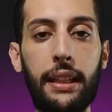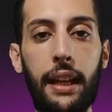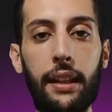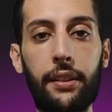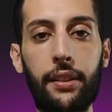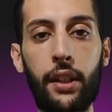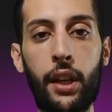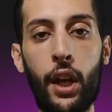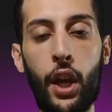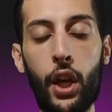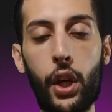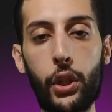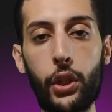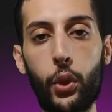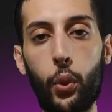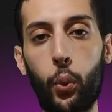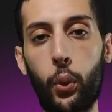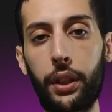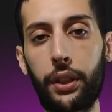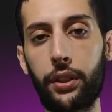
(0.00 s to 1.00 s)
that
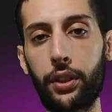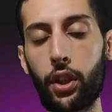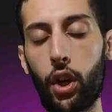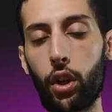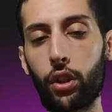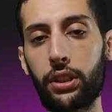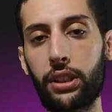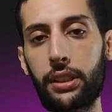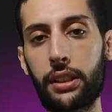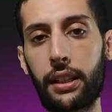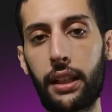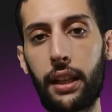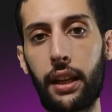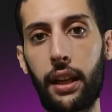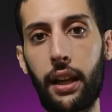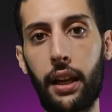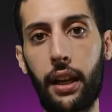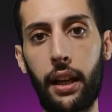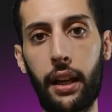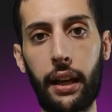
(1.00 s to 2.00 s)
you will not
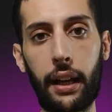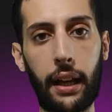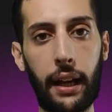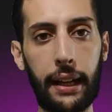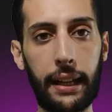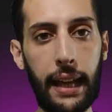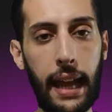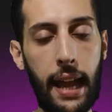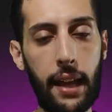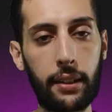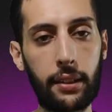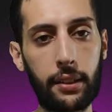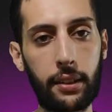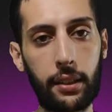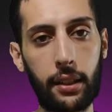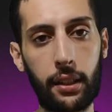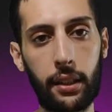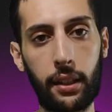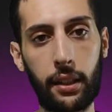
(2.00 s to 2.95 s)
get